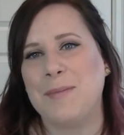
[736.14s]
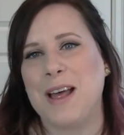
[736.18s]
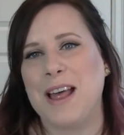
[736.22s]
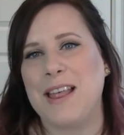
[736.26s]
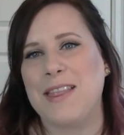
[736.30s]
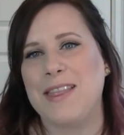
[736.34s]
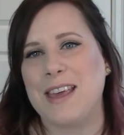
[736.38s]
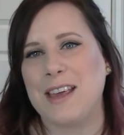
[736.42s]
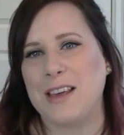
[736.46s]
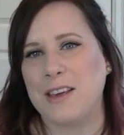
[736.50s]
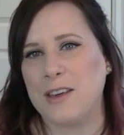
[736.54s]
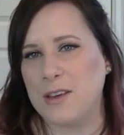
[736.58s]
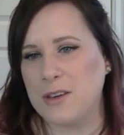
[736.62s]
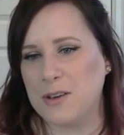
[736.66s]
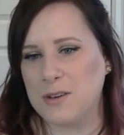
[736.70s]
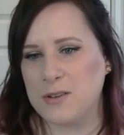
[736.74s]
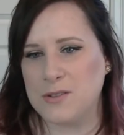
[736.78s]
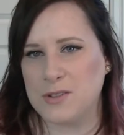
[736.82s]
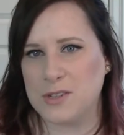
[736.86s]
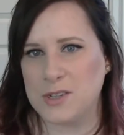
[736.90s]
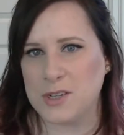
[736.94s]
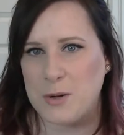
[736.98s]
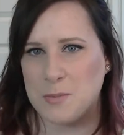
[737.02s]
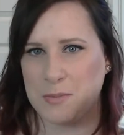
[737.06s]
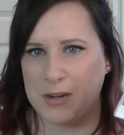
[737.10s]
Thank you
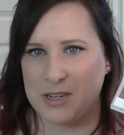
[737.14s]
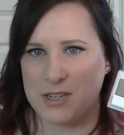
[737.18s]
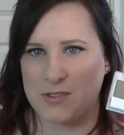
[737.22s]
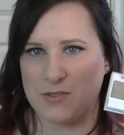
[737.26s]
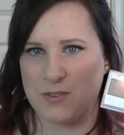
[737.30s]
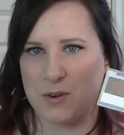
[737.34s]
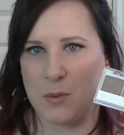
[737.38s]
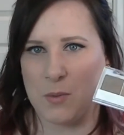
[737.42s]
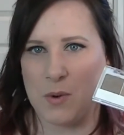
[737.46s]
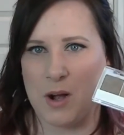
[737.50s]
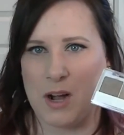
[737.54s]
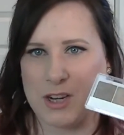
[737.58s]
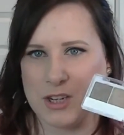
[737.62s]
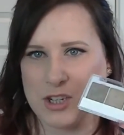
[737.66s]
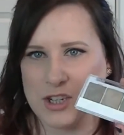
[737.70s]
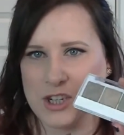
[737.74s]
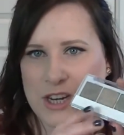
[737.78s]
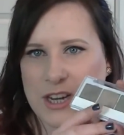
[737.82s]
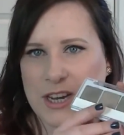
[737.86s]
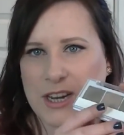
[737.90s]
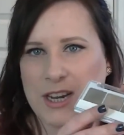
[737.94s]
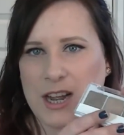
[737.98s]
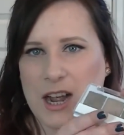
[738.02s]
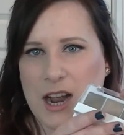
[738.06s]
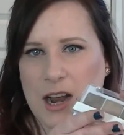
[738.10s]
so much for
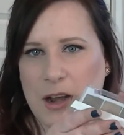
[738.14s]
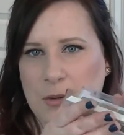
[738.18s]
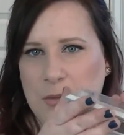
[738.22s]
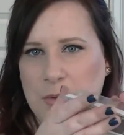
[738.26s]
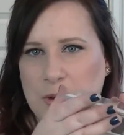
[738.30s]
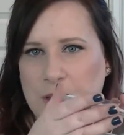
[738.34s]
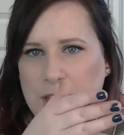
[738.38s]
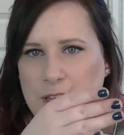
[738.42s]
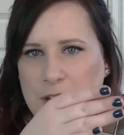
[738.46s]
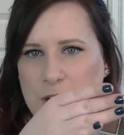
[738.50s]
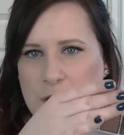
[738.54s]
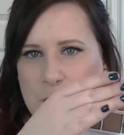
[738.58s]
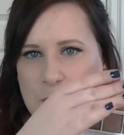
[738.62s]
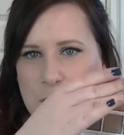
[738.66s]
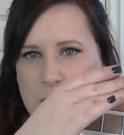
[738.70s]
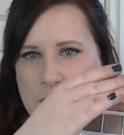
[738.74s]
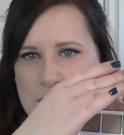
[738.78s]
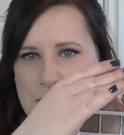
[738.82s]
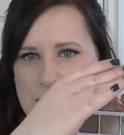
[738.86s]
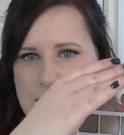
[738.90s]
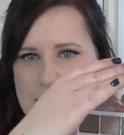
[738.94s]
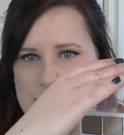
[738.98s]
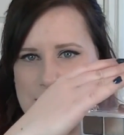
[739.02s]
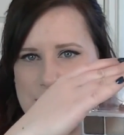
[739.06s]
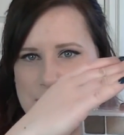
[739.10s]
watching. I really hope you
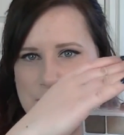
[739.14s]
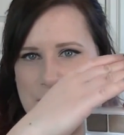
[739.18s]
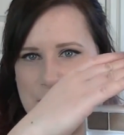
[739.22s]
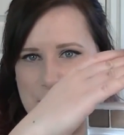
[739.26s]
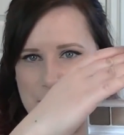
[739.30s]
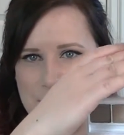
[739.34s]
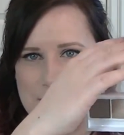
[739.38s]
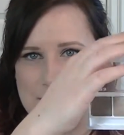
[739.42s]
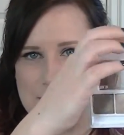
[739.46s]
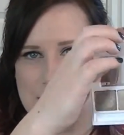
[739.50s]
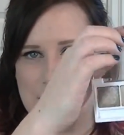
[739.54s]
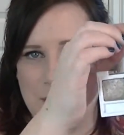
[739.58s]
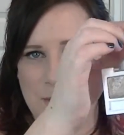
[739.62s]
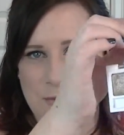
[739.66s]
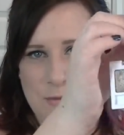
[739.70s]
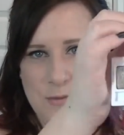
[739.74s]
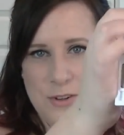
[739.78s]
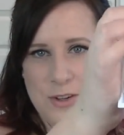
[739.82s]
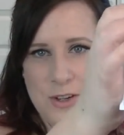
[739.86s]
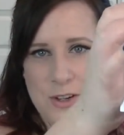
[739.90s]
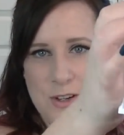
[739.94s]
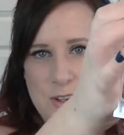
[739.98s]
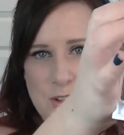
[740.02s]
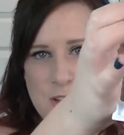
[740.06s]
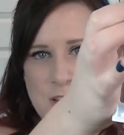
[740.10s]
guys found this
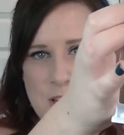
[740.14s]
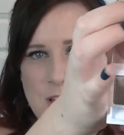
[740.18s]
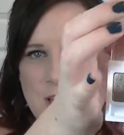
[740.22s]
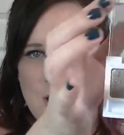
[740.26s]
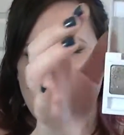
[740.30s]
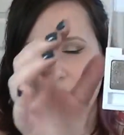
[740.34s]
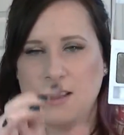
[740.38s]
helpful.